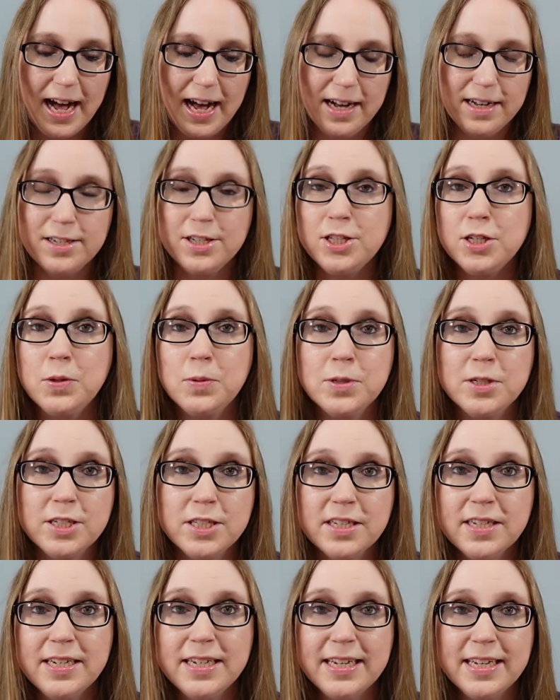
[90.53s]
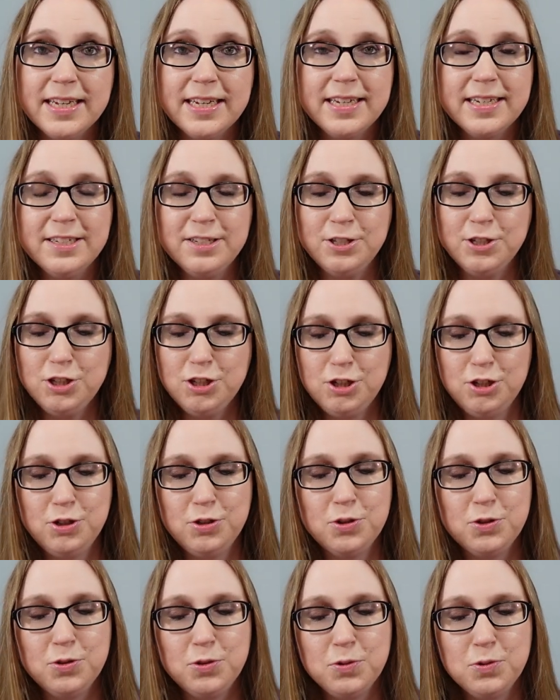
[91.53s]
Uh, so we're just going to get
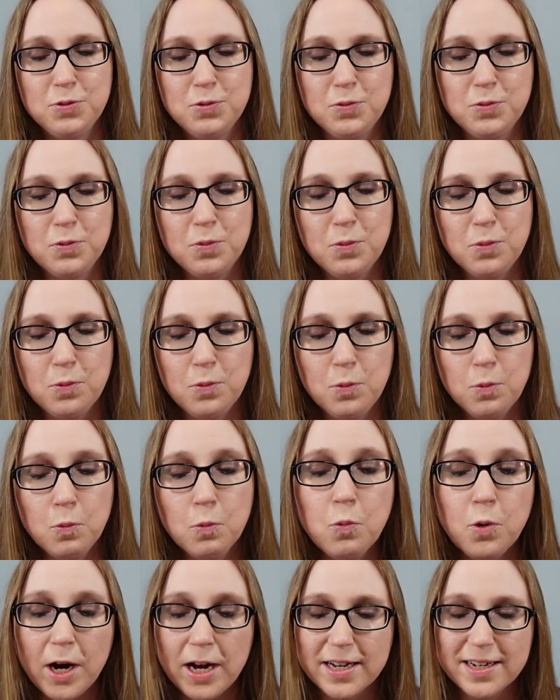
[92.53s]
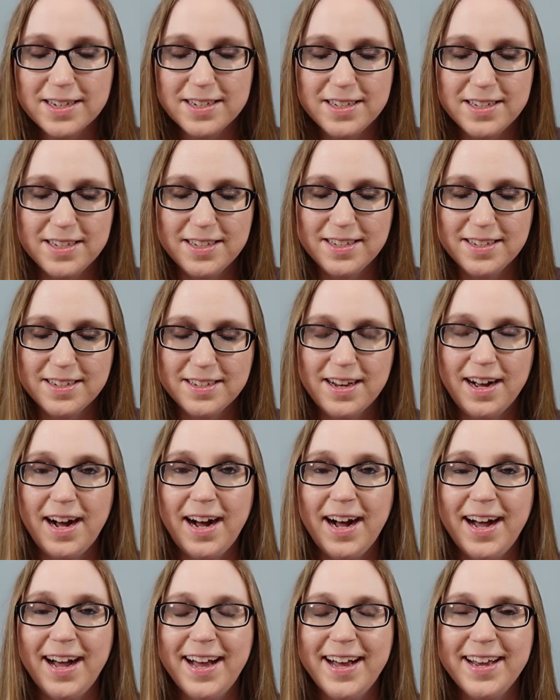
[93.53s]
into what
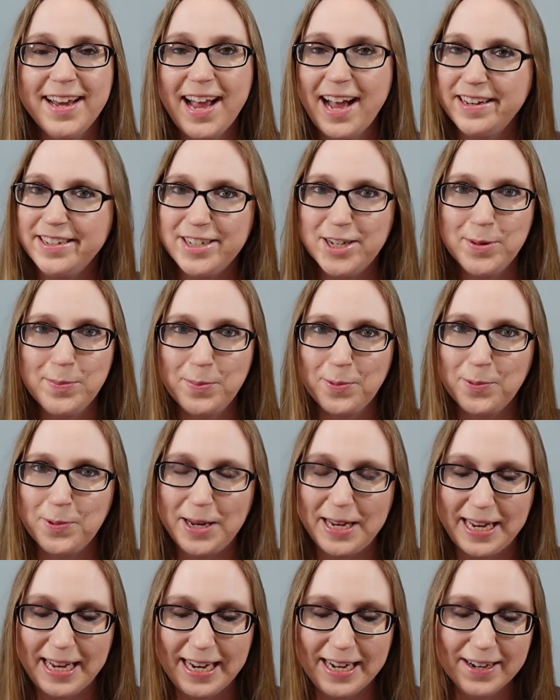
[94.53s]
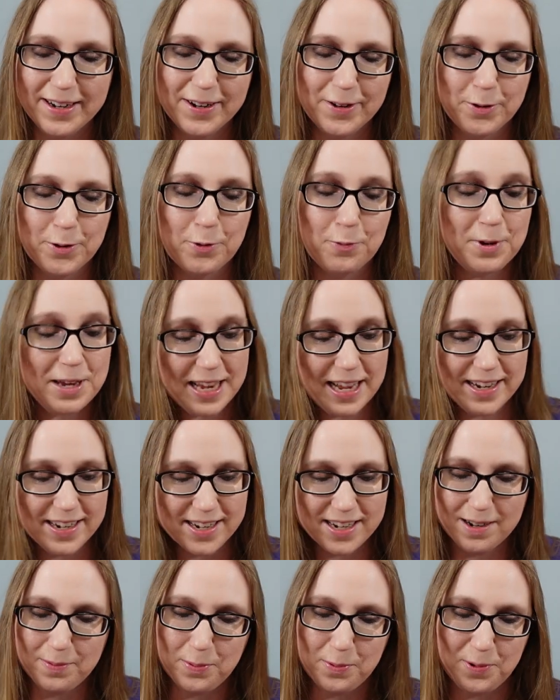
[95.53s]
I ended up winning, or we
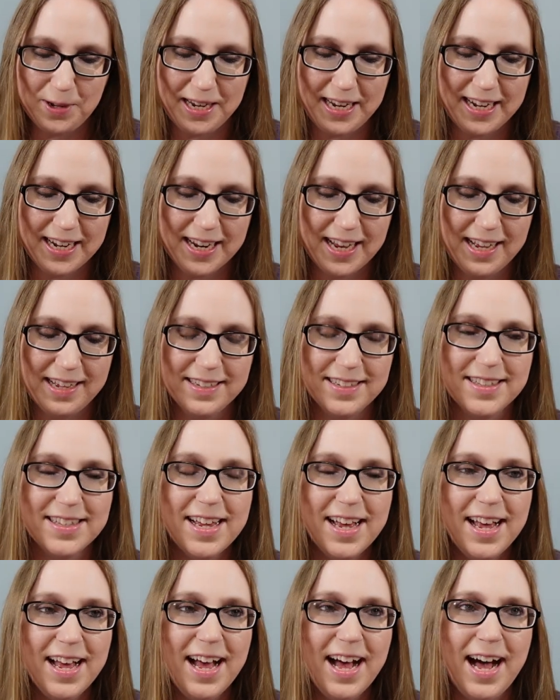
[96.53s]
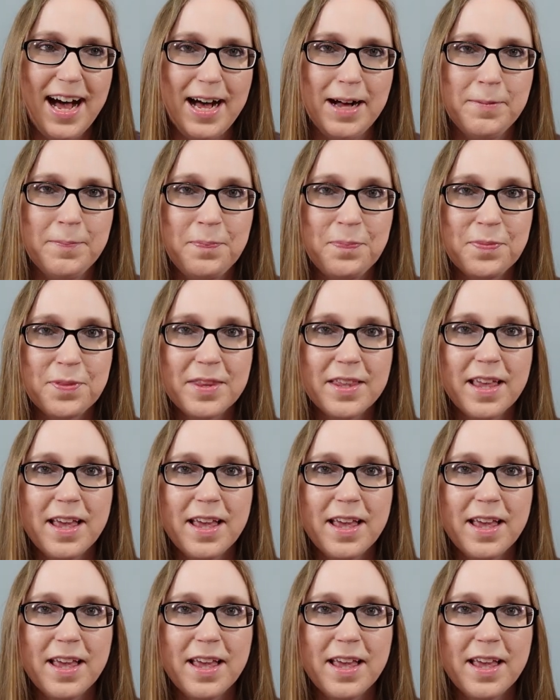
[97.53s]
ended up winning, because um,